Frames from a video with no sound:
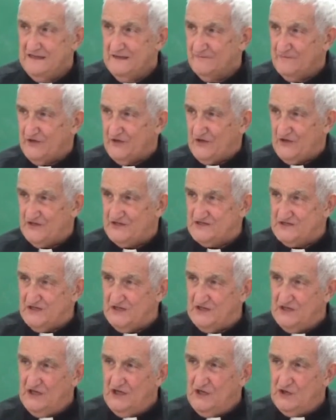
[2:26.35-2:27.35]
Because
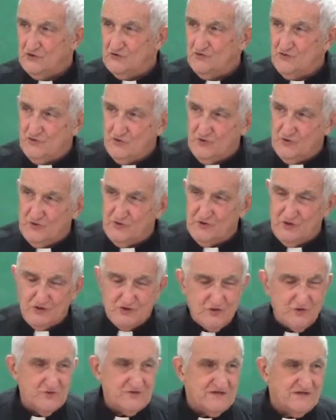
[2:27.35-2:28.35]
to know the
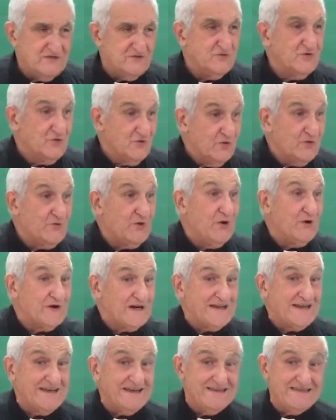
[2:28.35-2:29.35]
truth is to know the
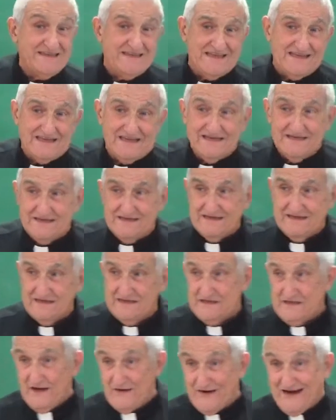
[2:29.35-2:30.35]
reality,
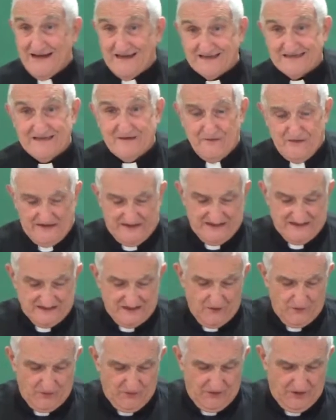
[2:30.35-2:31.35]
the rise, what is
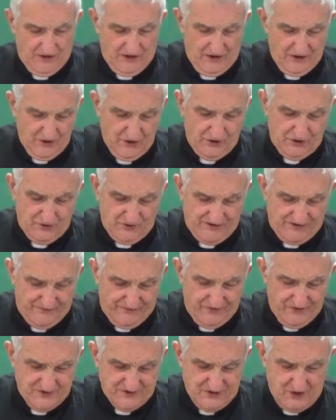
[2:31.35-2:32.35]
the world, the
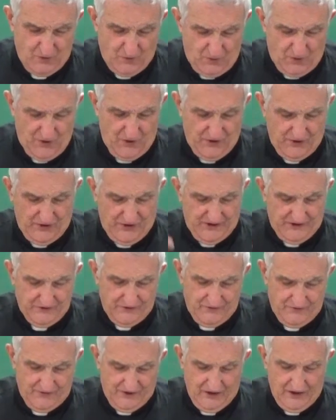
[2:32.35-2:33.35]
universe, the world,
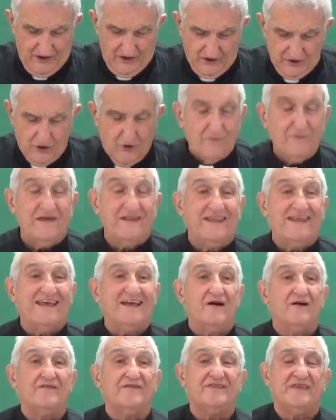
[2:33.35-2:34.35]
the
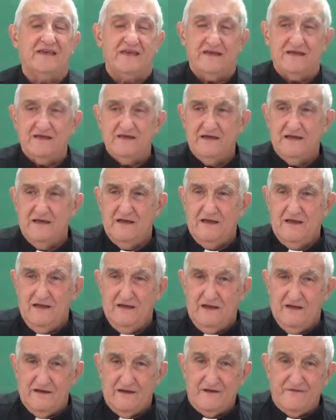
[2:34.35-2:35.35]
meaning of things.
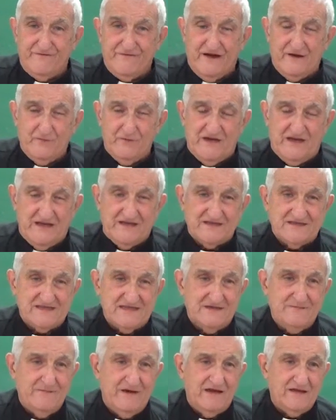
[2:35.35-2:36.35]
In fact, we can
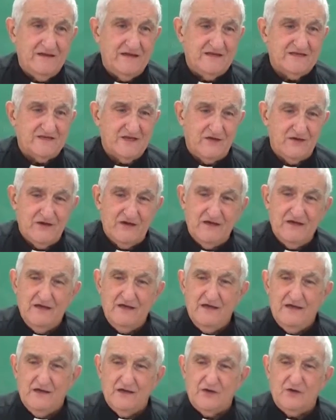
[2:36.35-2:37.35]
say man is a
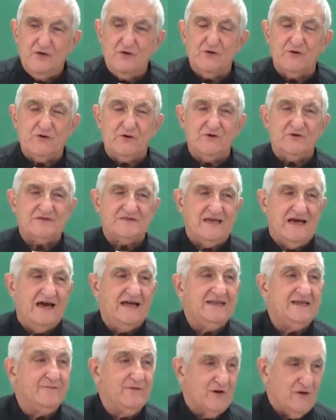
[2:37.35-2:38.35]
curious
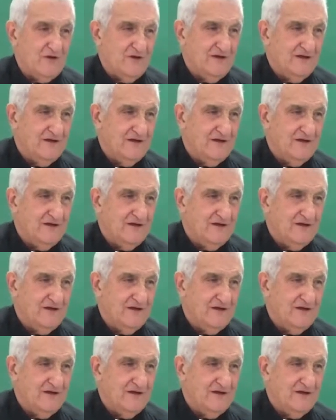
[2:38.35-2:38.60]
animal.